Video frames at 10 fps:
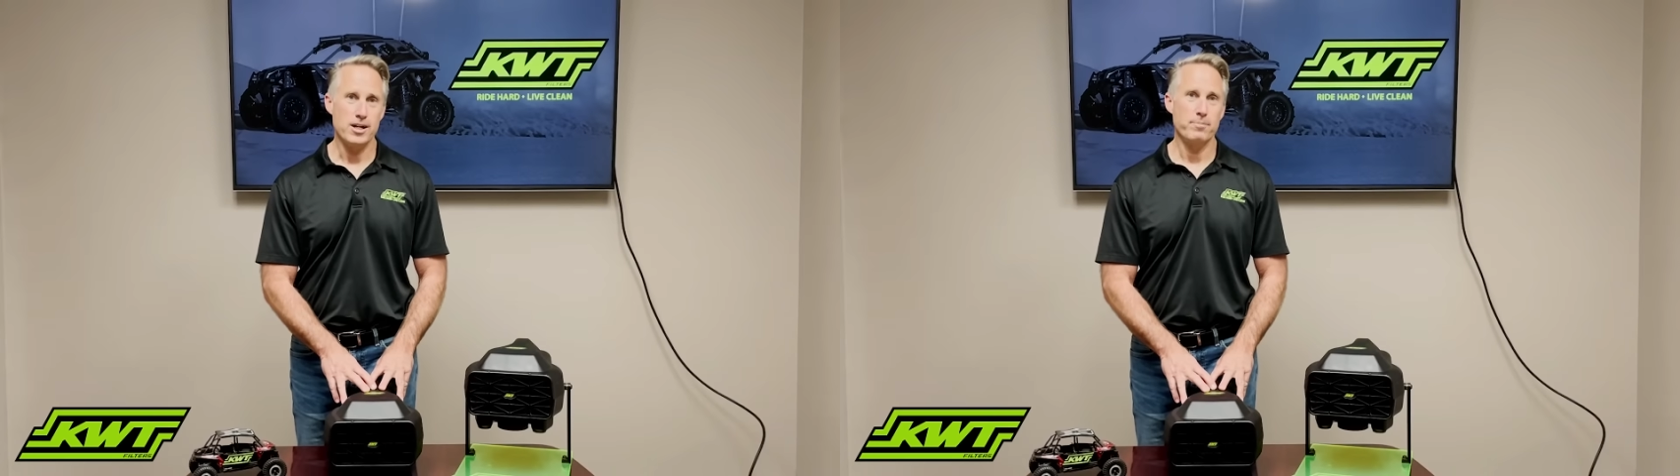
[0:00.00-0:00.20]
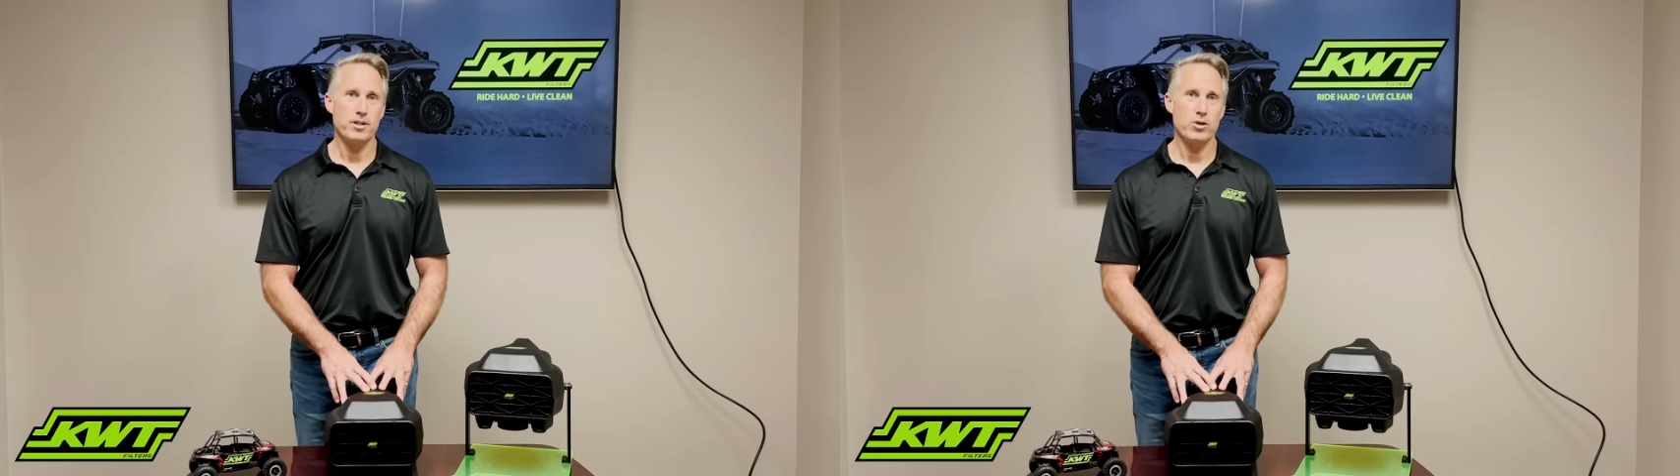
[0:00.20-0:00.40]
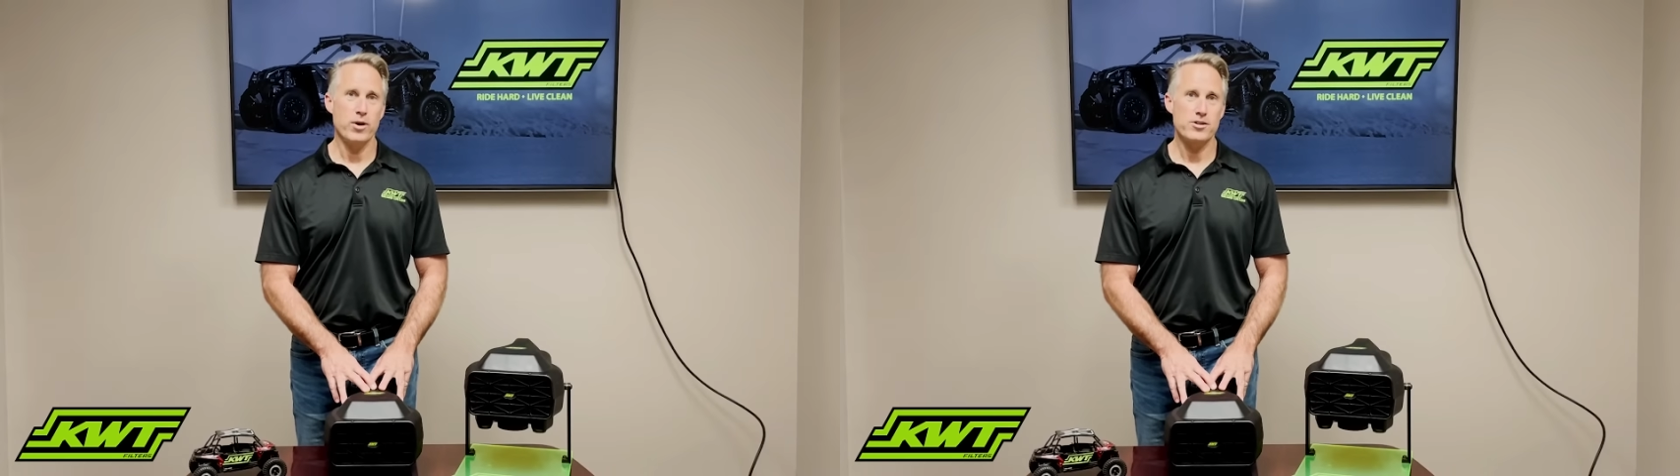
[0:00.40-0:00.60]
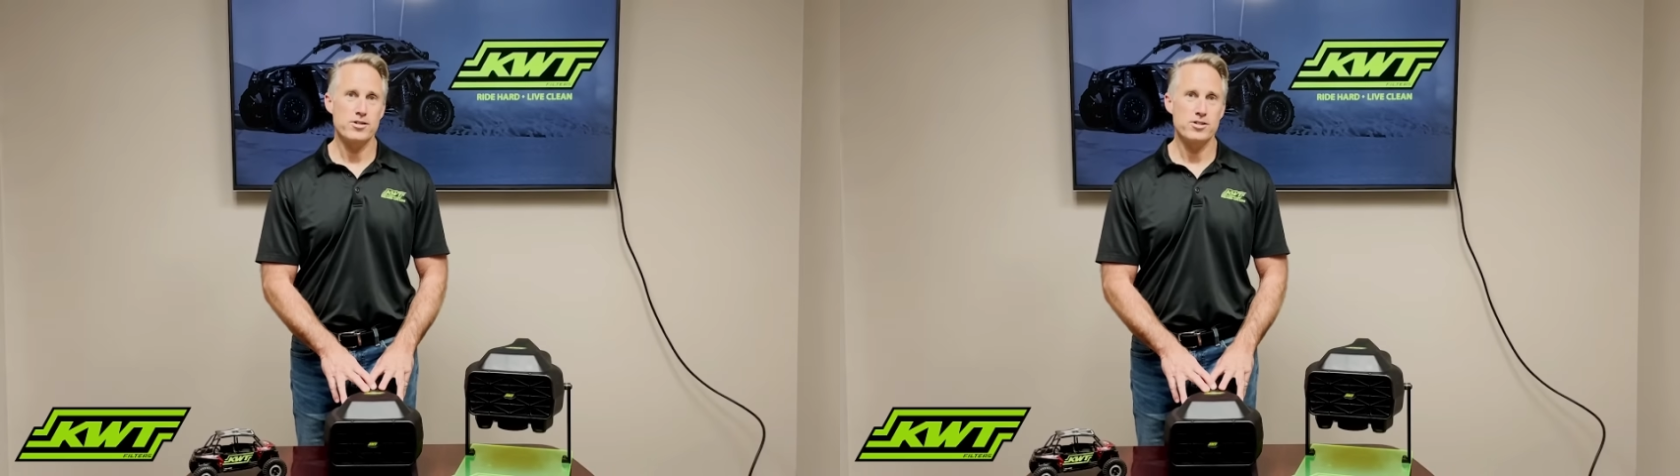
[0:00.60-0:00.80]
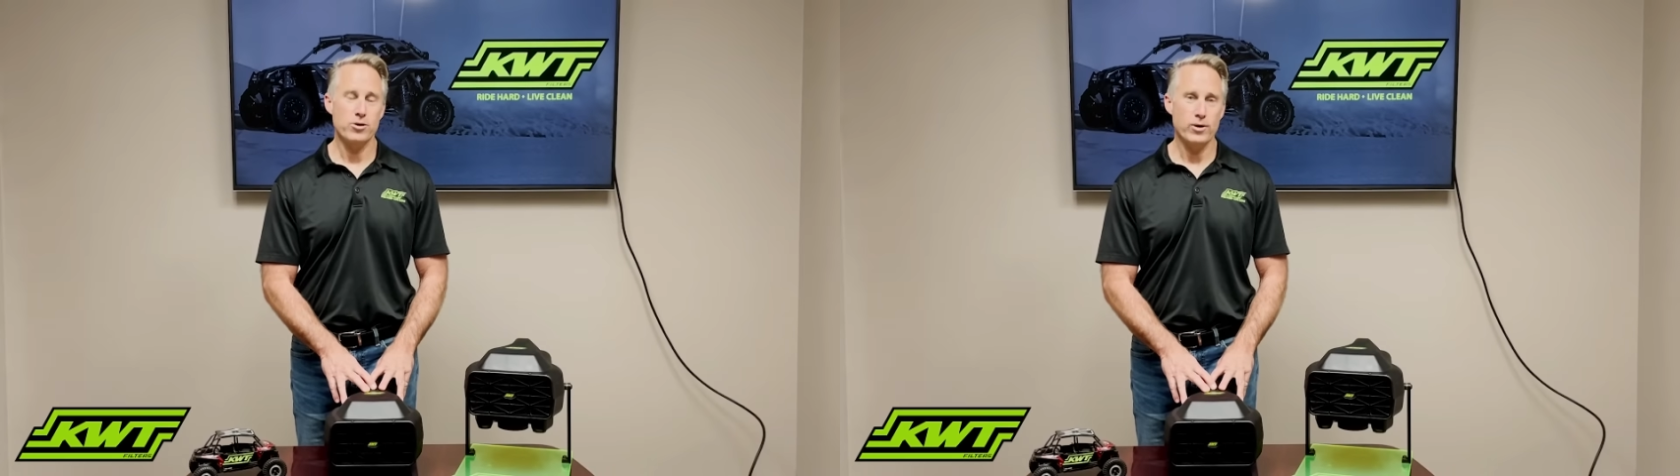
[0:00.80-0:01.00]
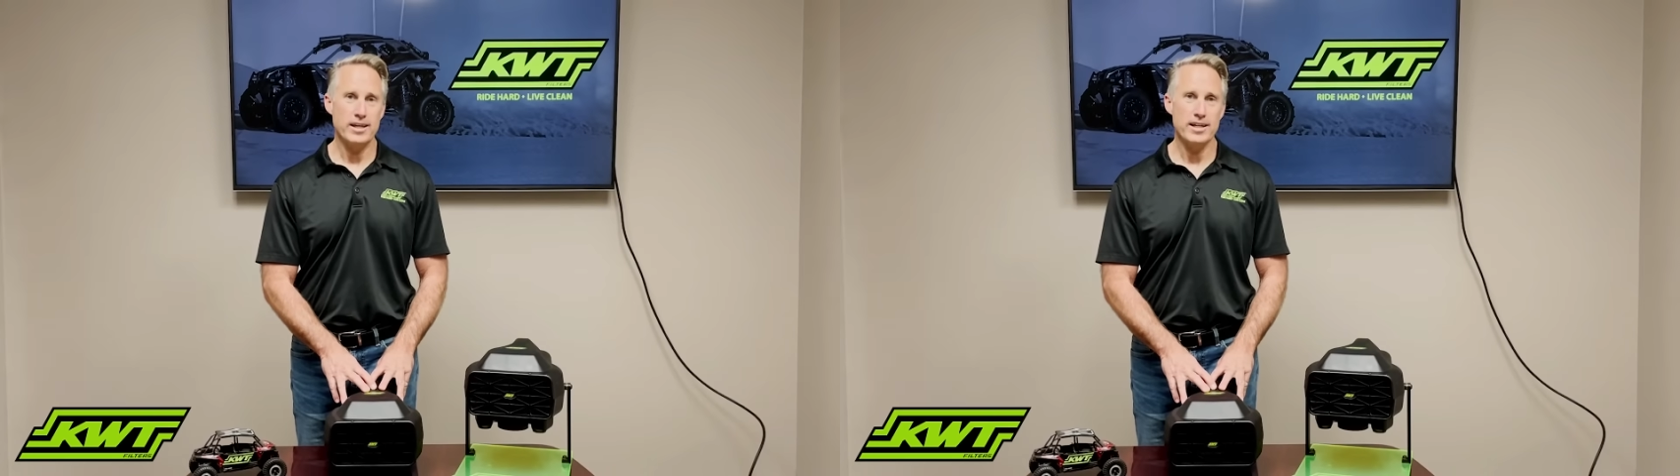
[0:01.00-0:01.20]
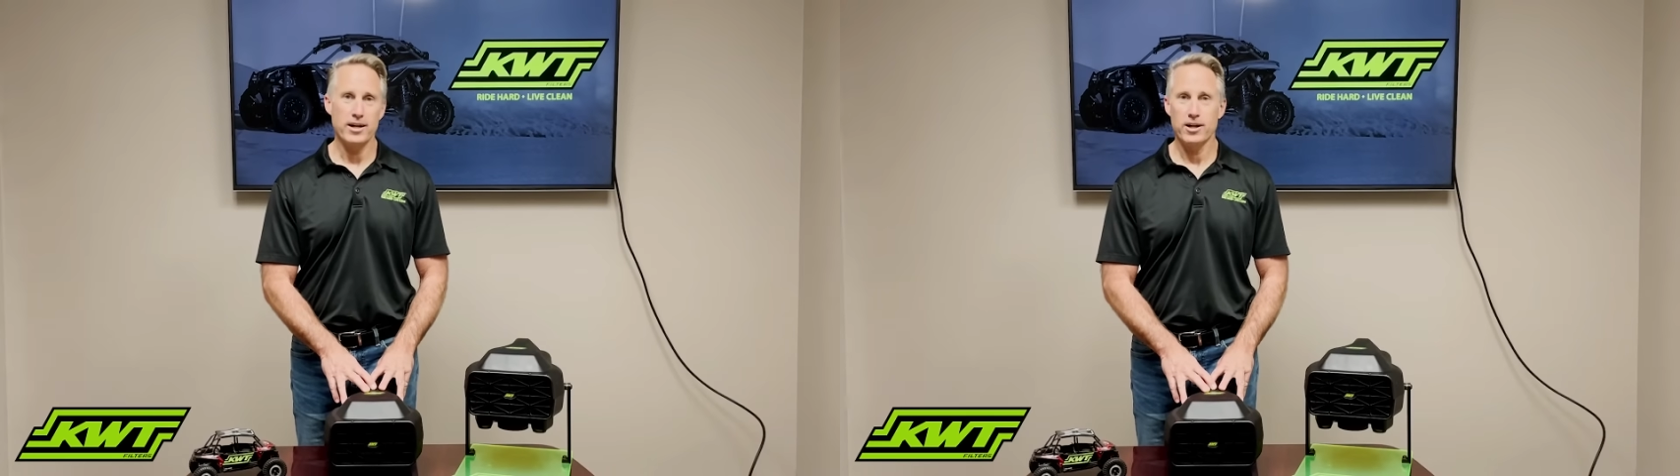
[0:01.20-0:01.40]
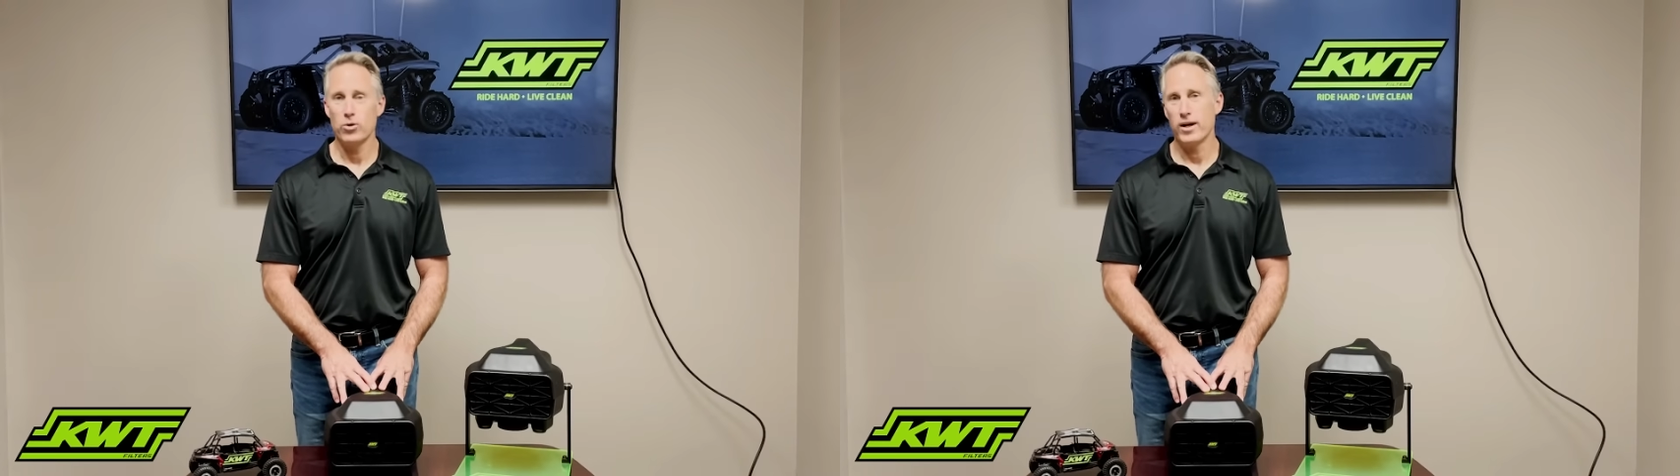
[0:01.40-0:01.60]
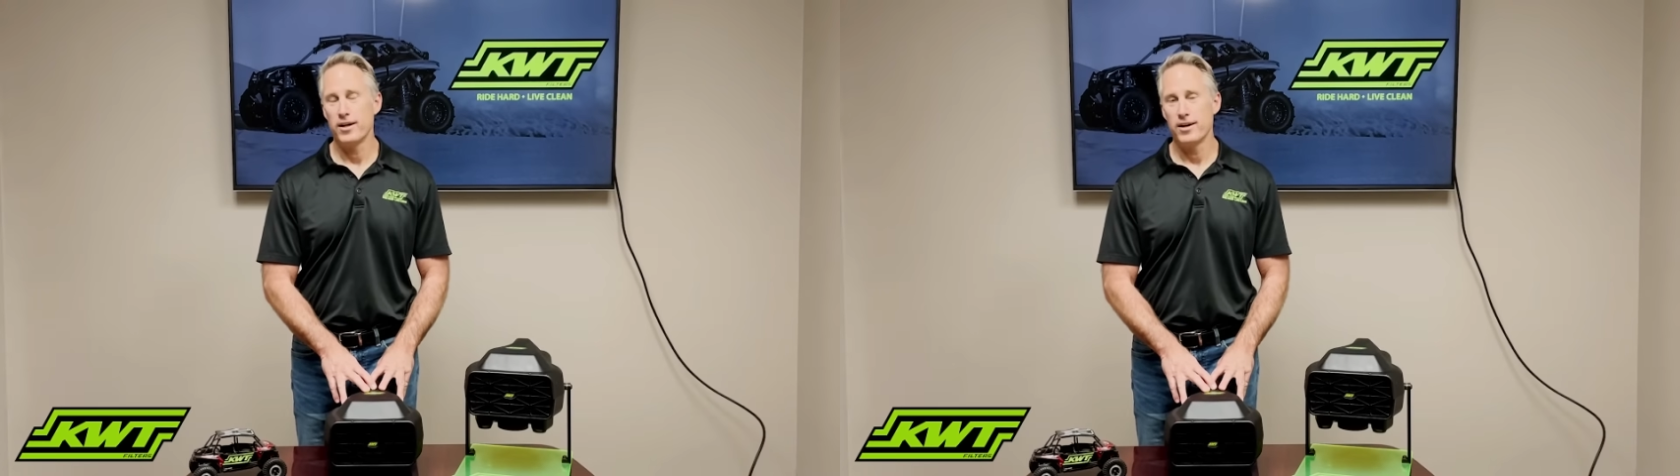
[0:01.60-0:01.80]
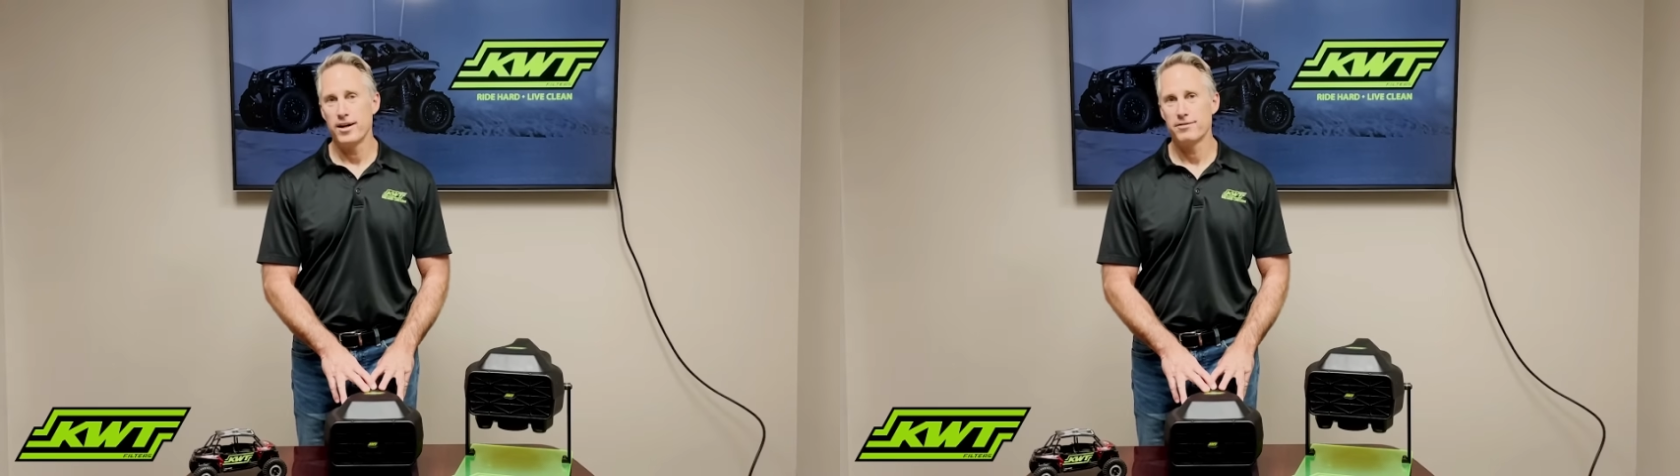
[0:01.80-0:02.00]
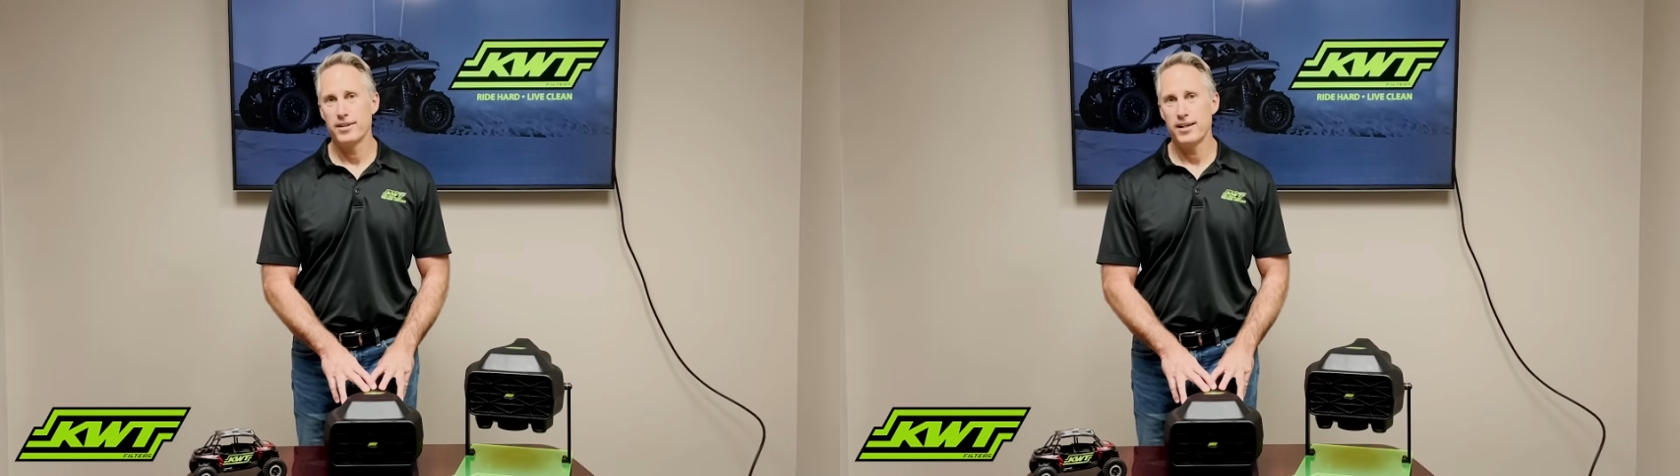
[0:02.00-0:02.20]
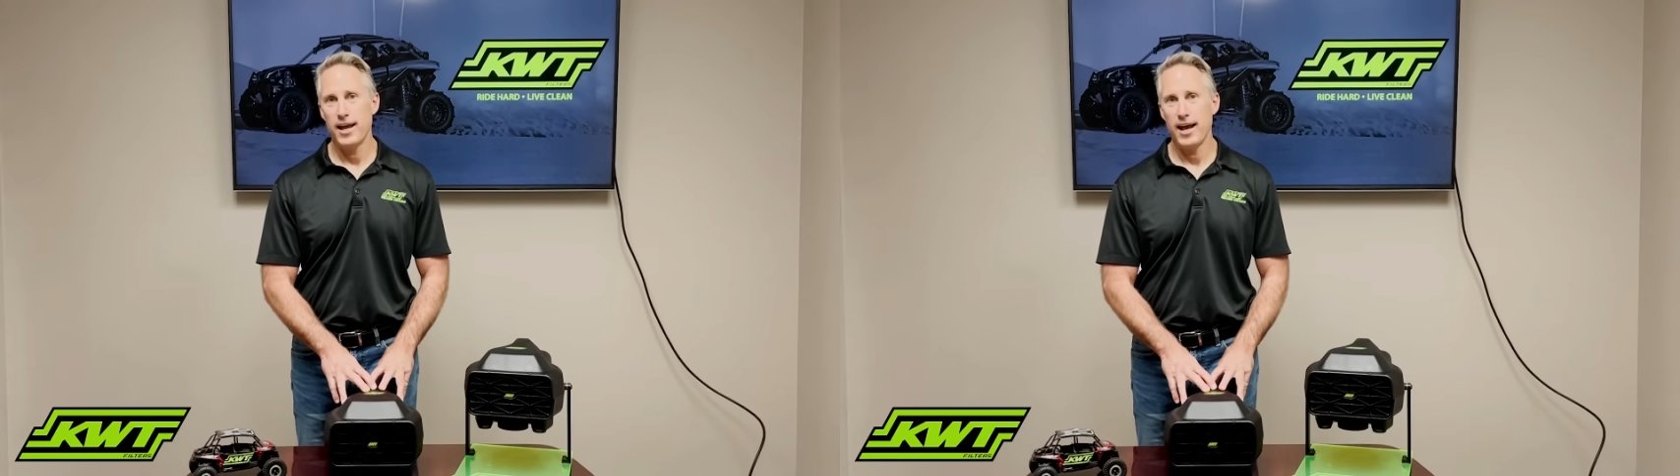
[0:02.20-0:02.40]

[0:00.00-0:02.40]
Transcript: couple of questions that we get quite often